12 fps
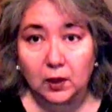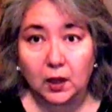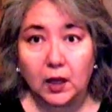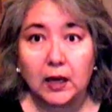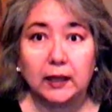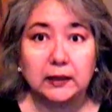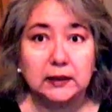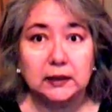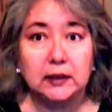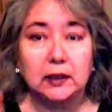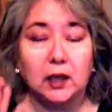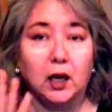And I could
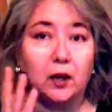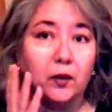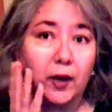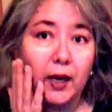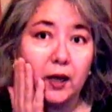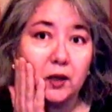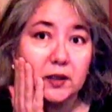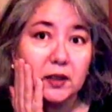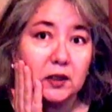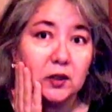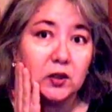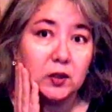see the other hairs that
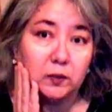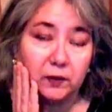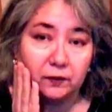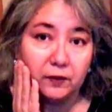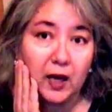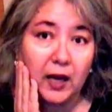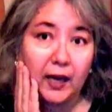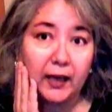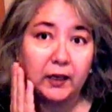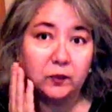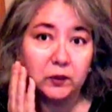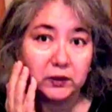used to be
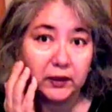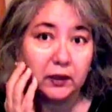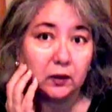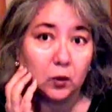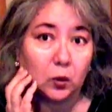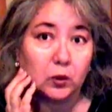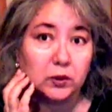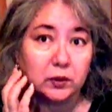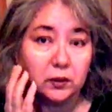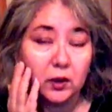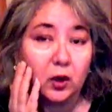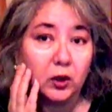fine was getting coarse,
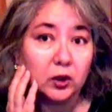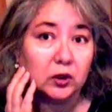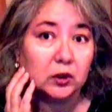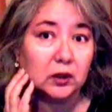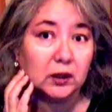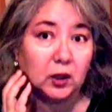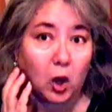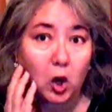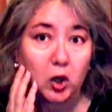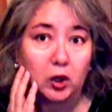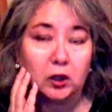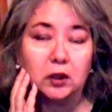darker and
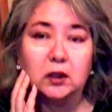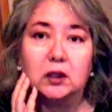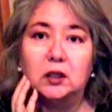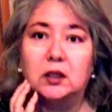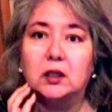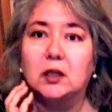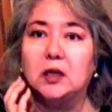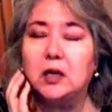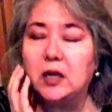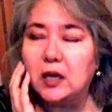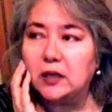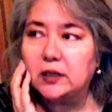longer.
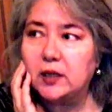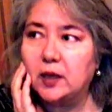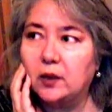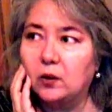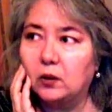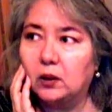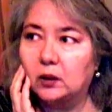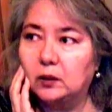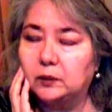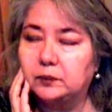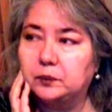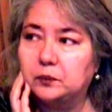
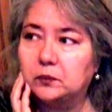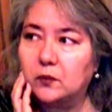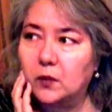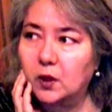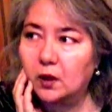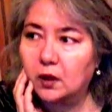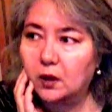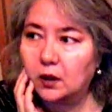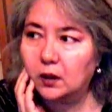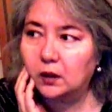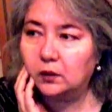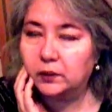So,
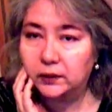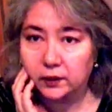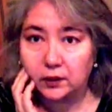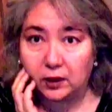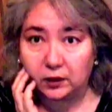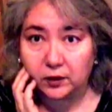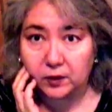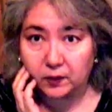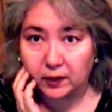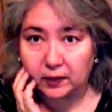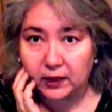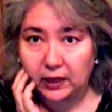went to the doctors
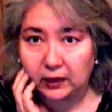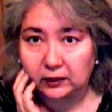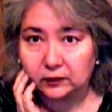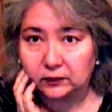about that.